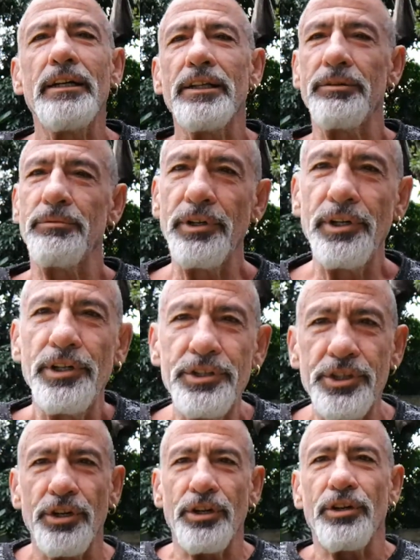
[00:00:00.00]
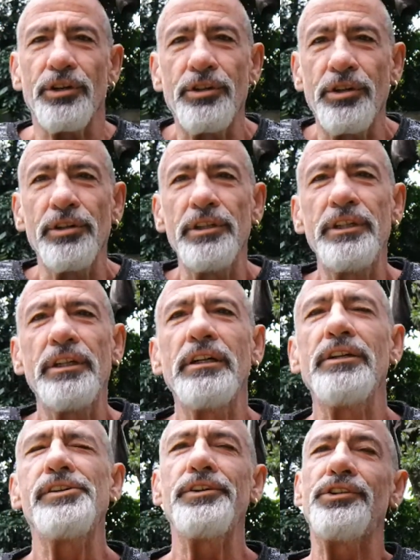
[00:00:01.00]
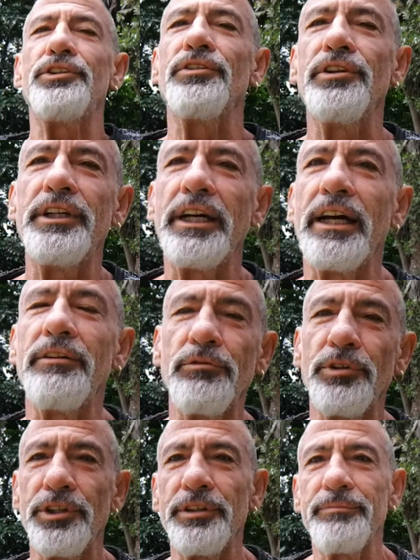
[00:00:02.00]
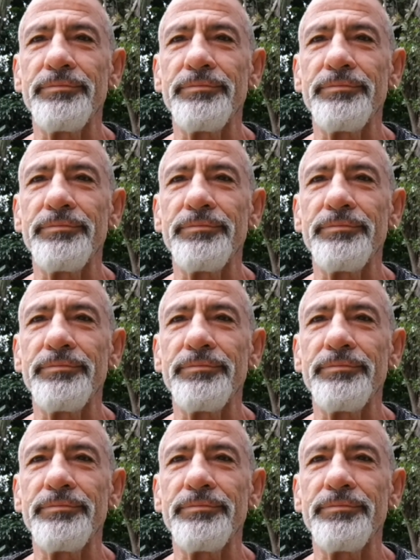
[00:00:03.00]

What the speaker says: the words could, should, and would.